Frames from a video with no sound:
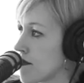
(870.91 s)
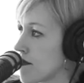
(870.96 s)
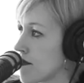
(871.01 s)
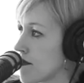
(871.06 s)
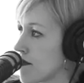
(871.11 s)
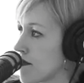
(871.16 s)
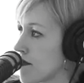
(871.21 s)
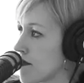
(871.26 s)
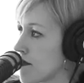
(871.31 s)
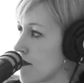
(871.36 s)

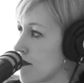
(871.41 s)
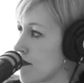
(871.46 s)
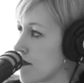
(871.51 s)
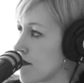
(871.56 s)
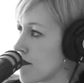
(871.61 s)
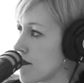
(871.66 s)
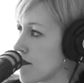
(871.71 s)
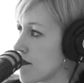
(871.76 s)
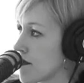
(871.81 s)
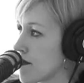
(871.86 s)

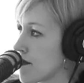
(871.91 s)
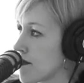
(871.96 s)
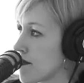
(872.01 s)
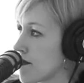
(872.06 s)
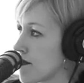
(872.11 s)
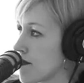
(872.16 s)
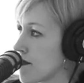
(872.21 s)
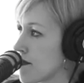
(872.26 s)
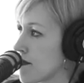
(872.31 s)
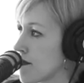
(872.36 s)

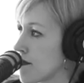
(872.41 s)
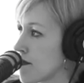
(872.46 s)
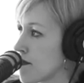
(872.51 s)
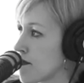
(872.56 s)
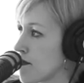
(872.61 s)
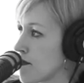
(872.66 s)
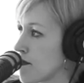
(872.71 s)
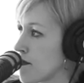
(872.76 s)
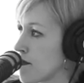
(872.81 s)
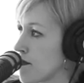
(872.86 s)

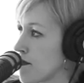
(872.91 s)
This person isn't speaking.